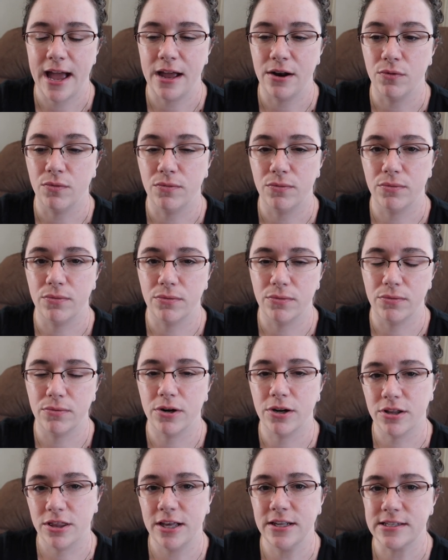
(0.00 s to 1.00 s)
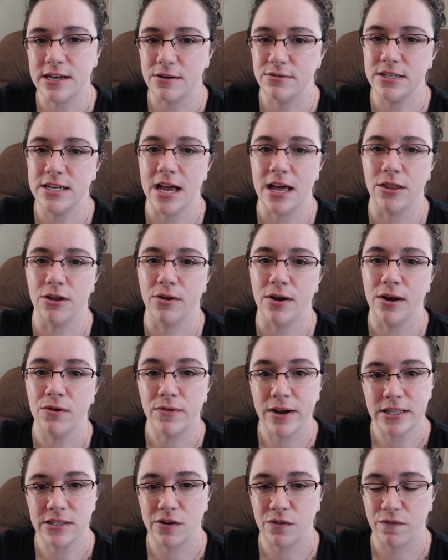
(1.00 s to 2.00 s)
and work things out together
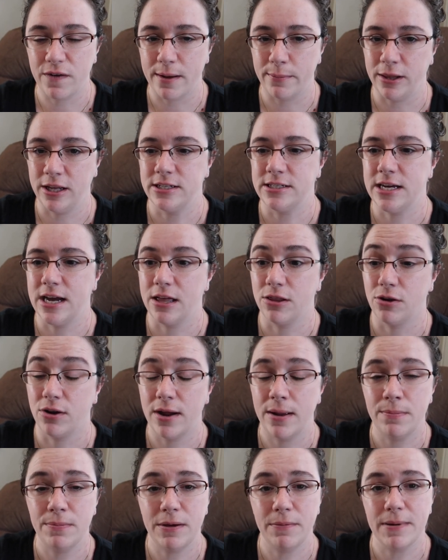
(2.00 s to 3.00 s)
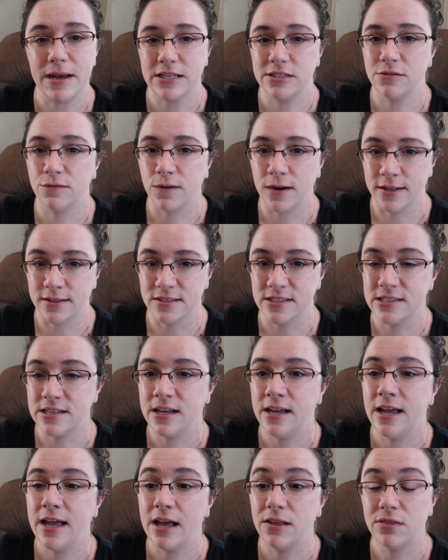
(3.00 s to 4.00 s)
and raise our family together and be best friends
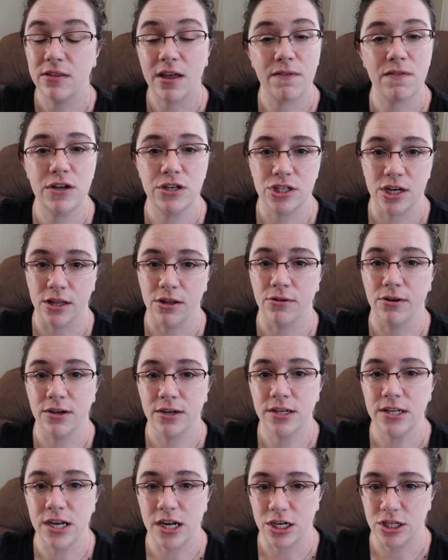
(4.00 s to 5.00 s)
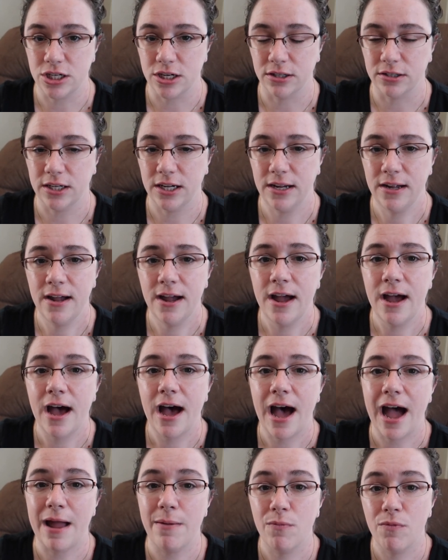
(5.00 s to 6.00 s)
and love each other unconditionally.
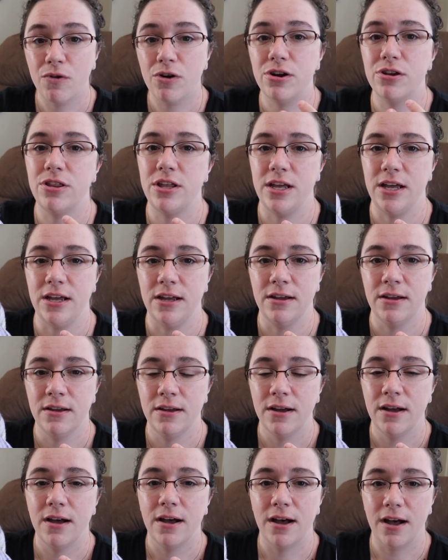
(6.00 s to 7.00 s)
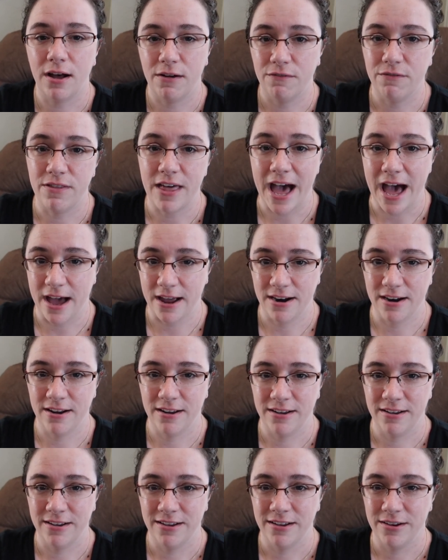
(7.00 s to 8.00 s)
I'm worthy of that
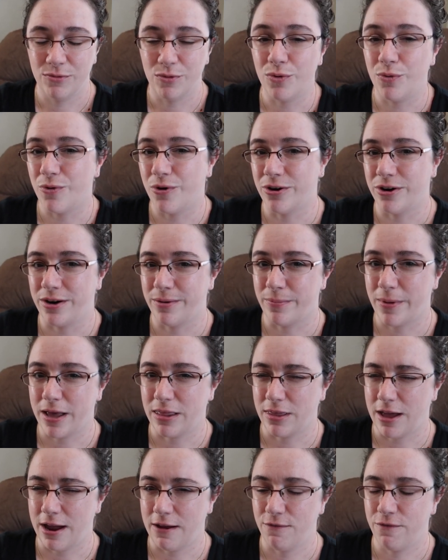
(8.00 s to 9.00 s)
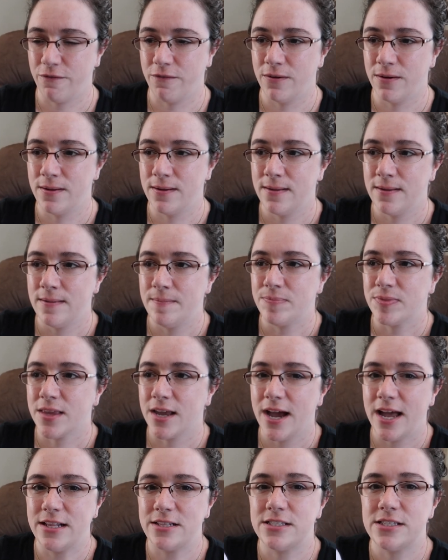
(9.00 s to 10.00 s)
reward in my life.
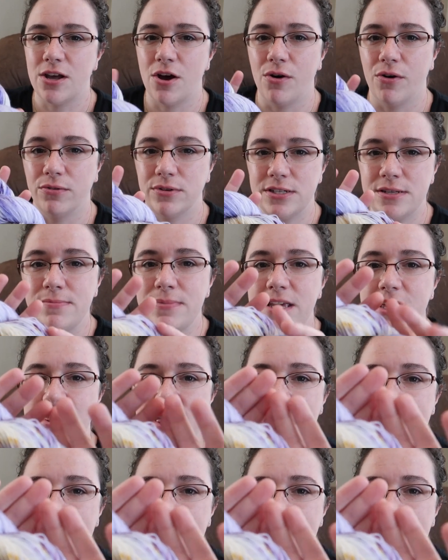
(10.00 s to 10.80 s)
And so to me,